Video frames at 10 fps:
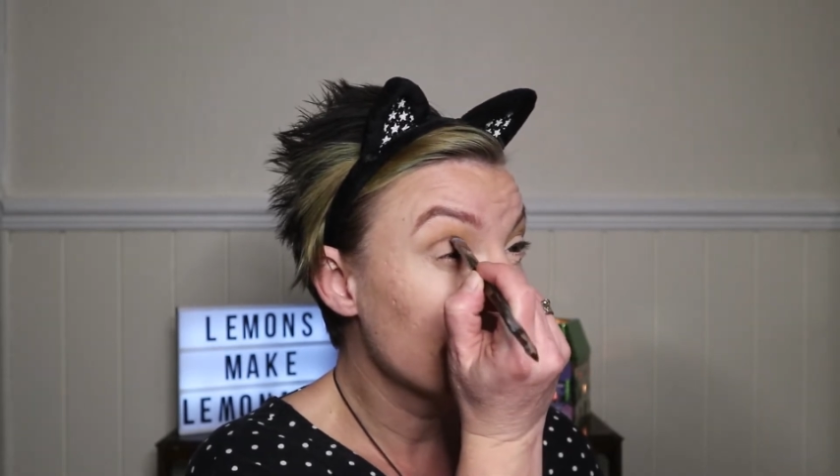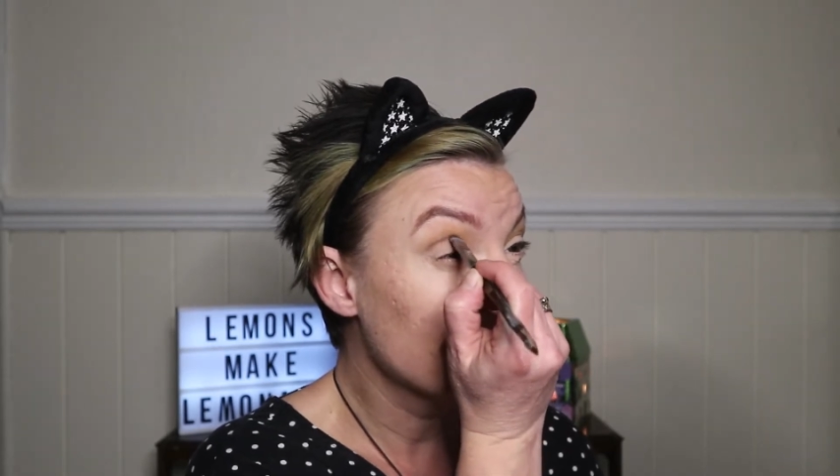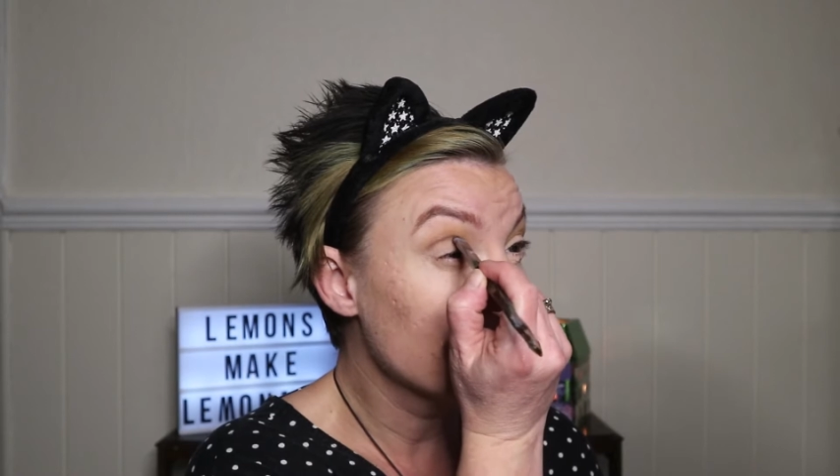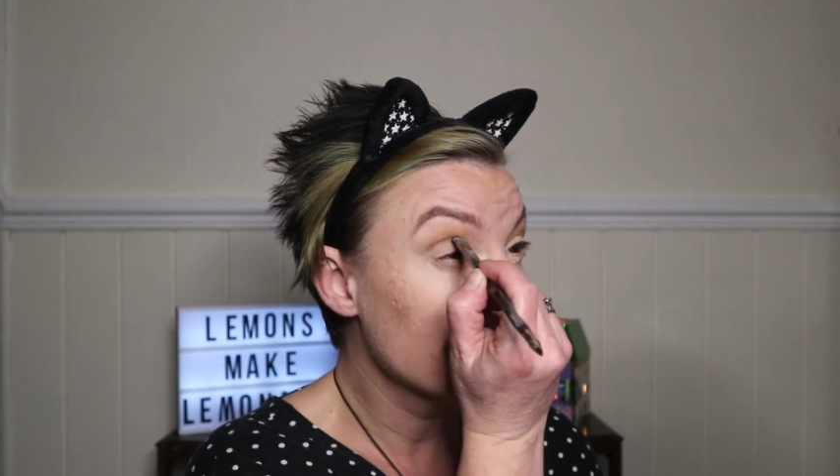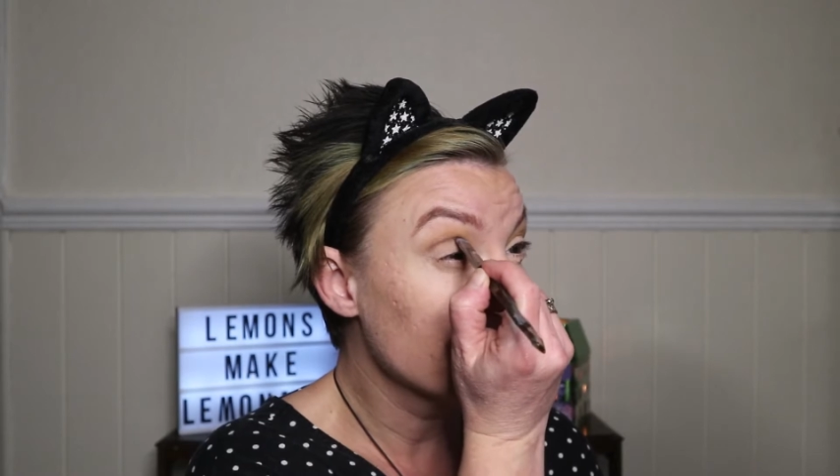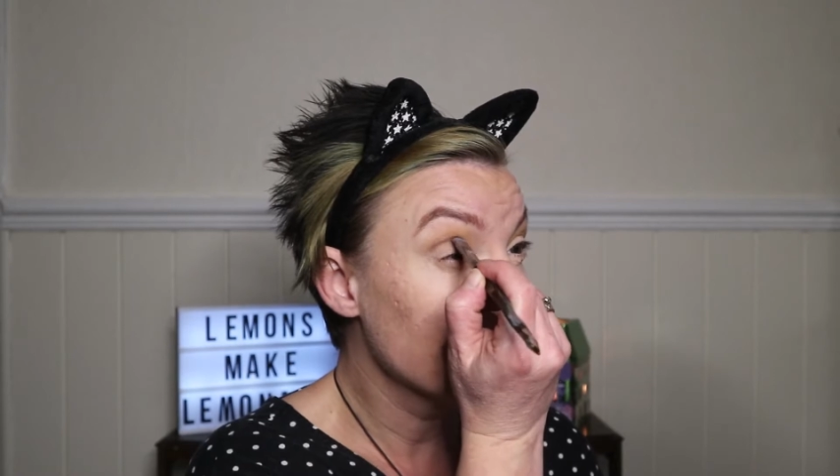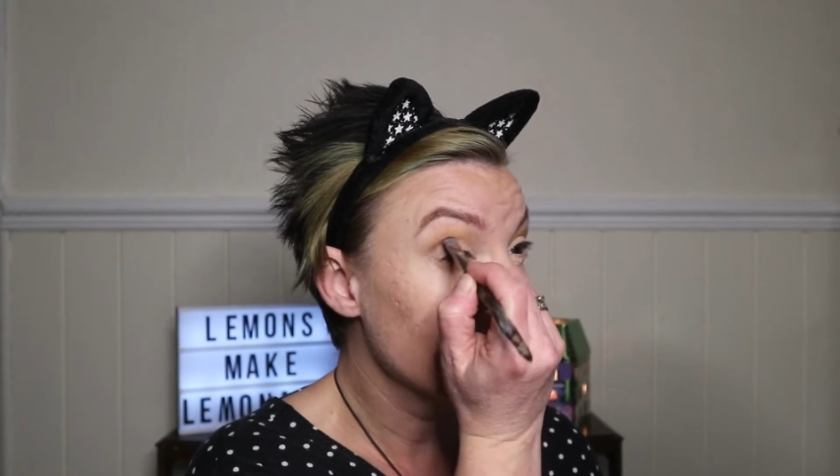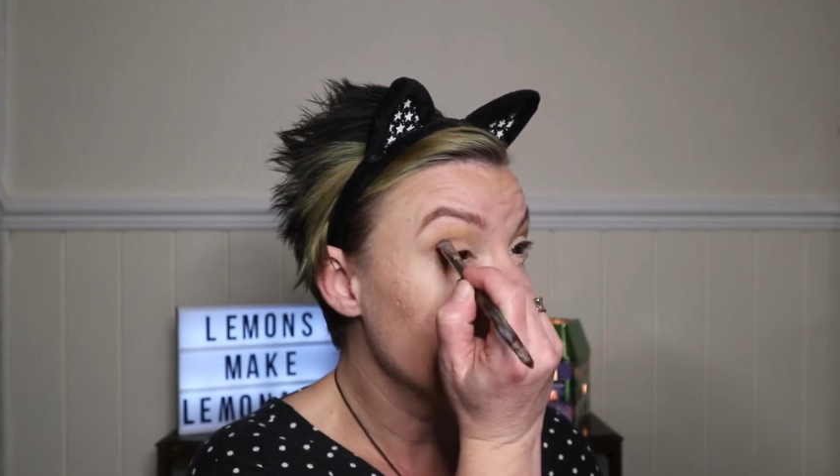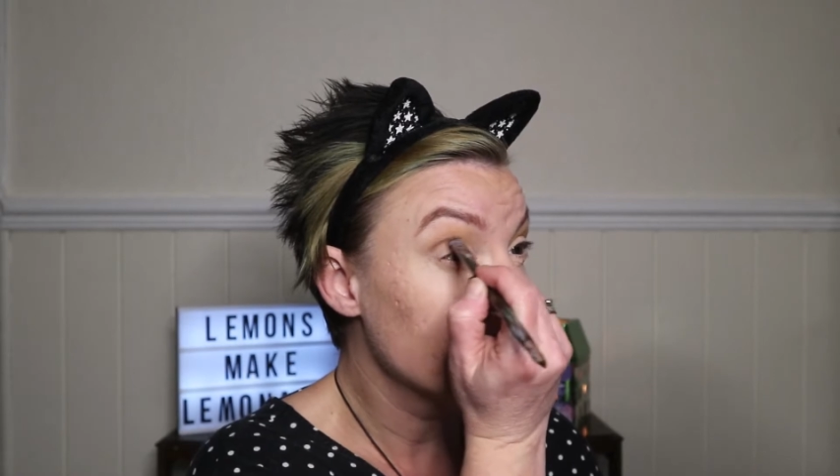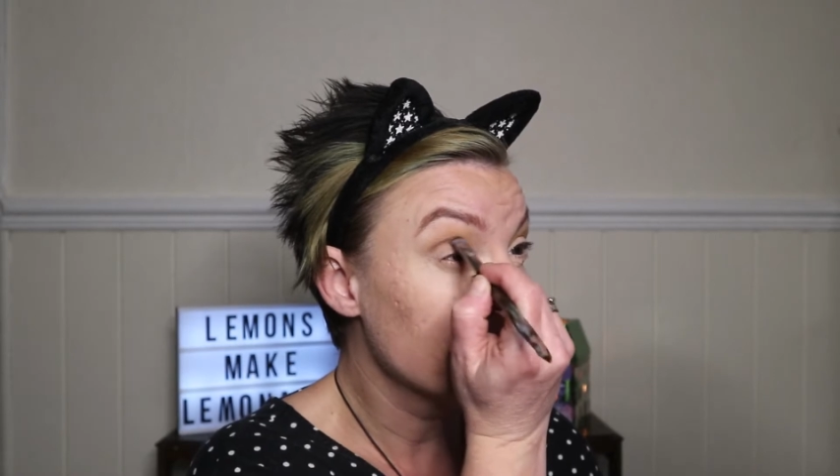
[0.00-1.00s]
one
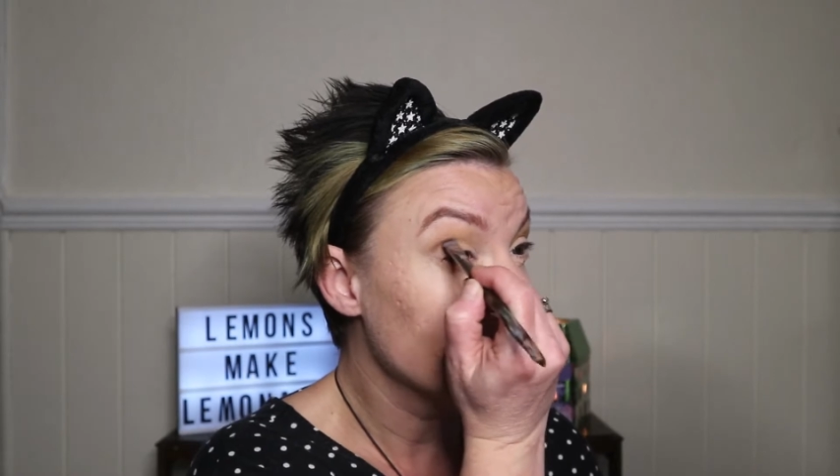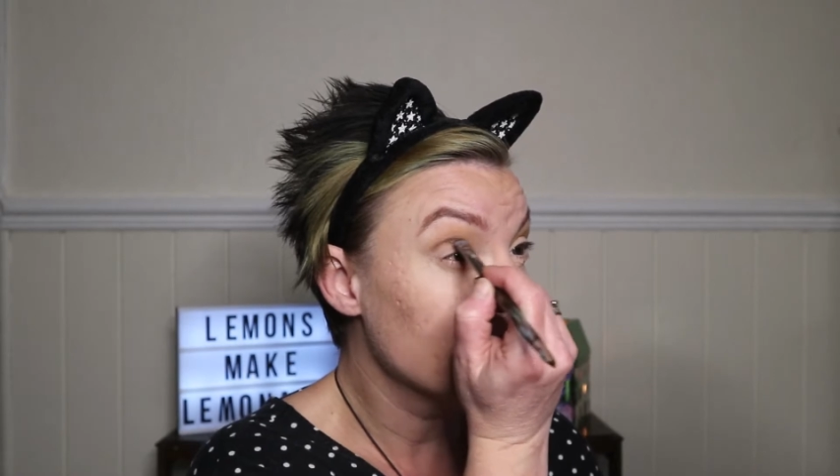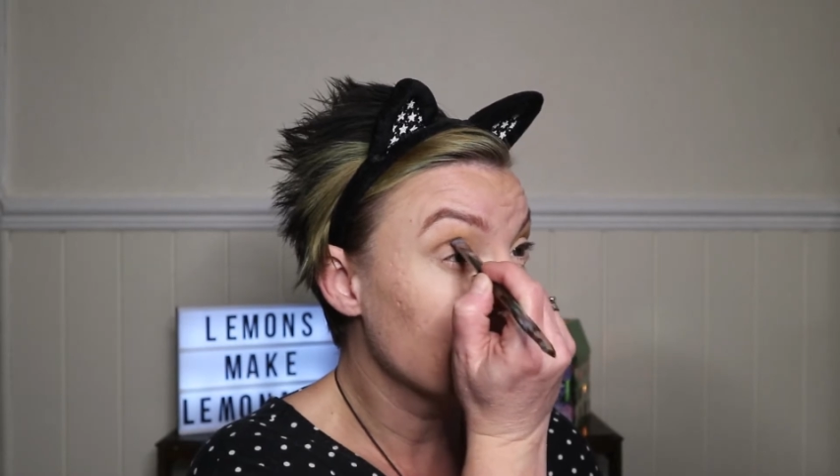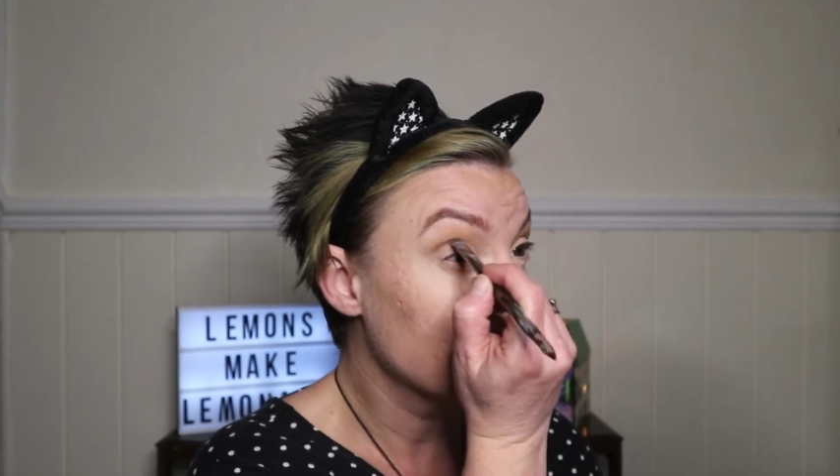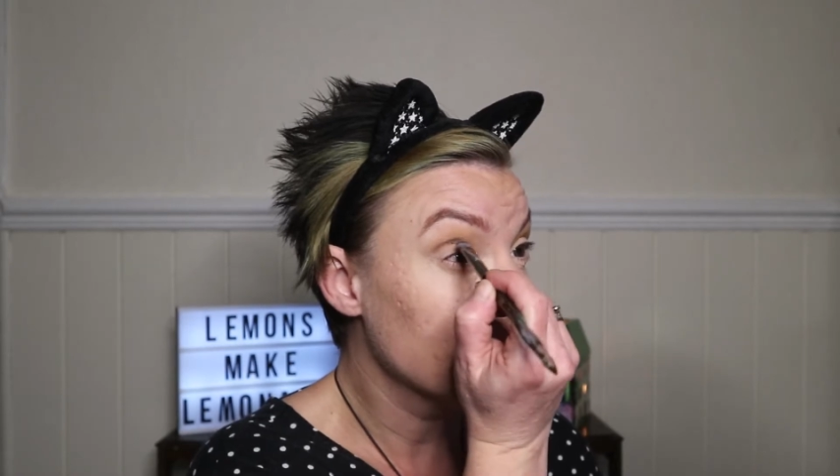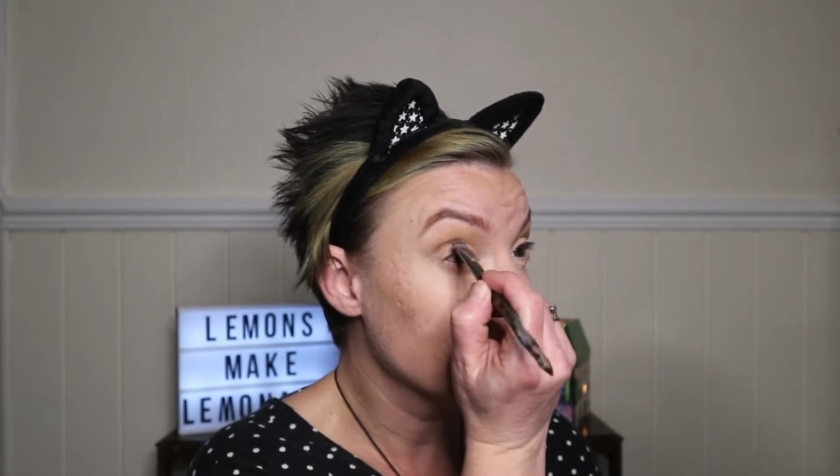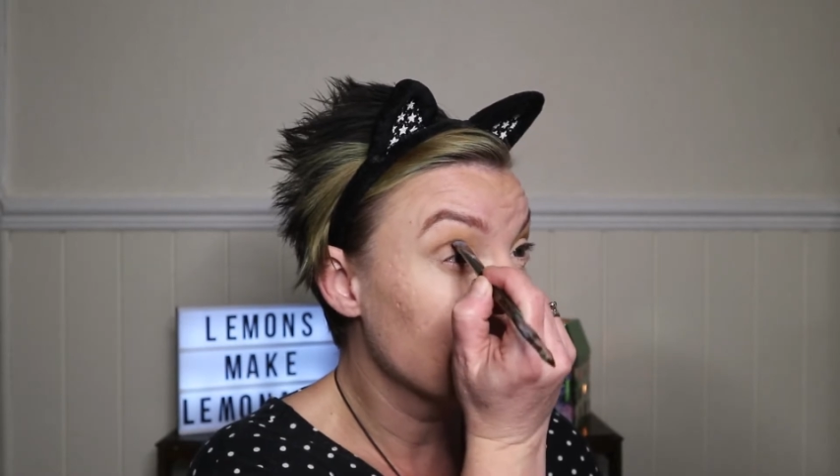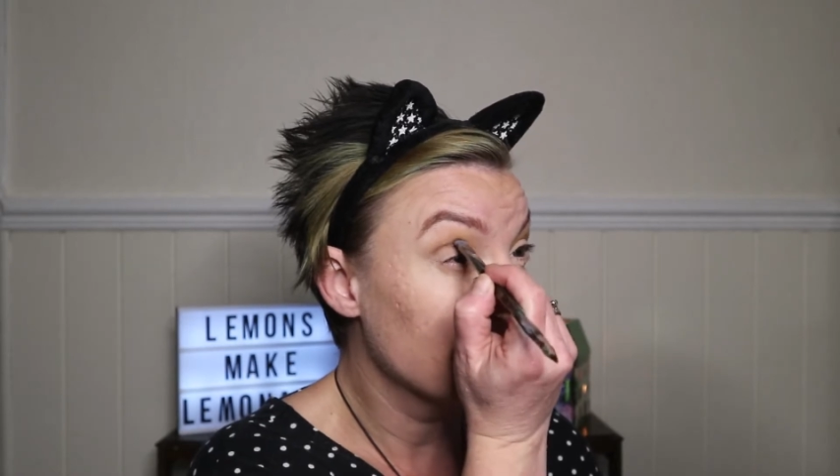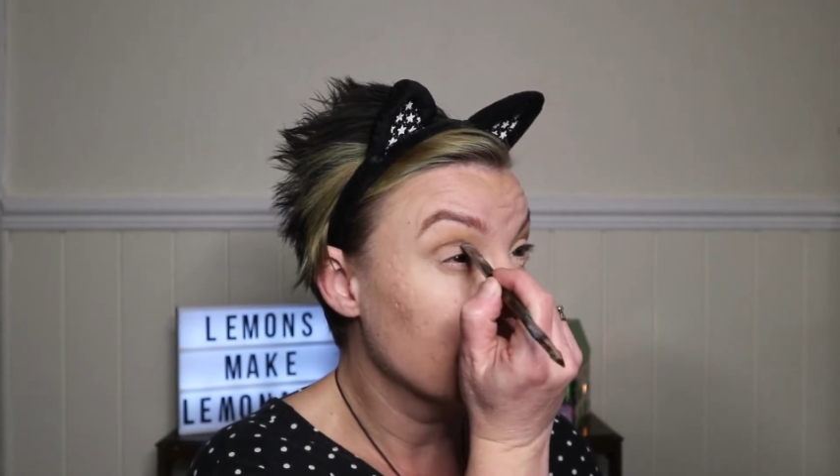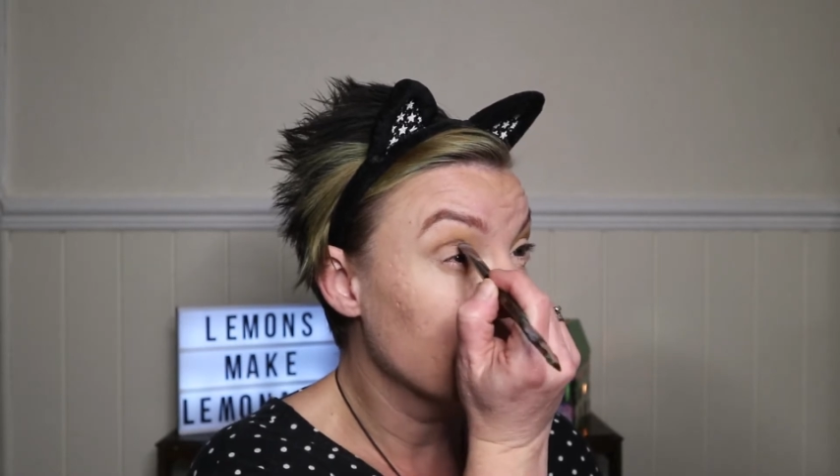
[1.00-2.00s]
of
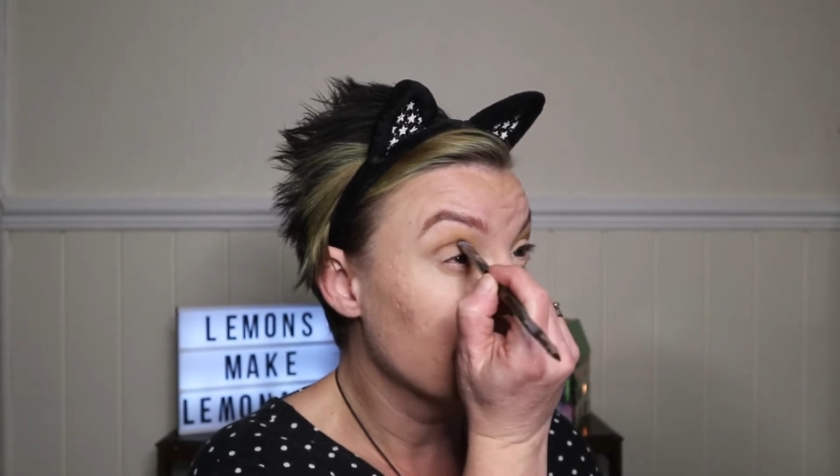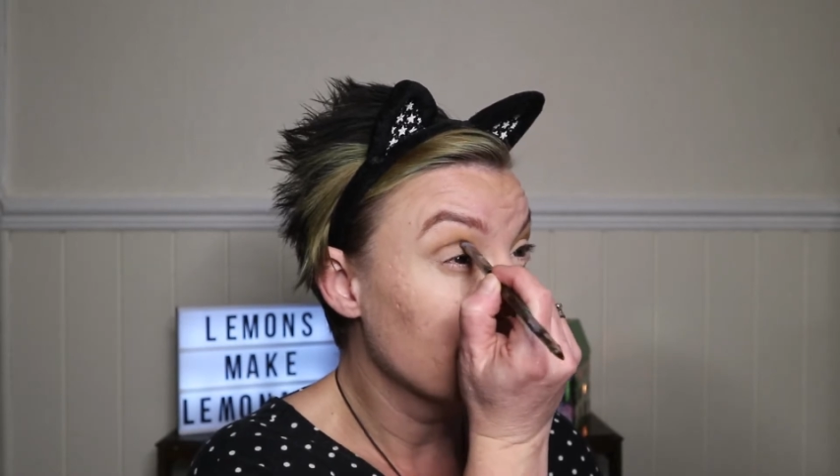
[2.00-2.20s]
my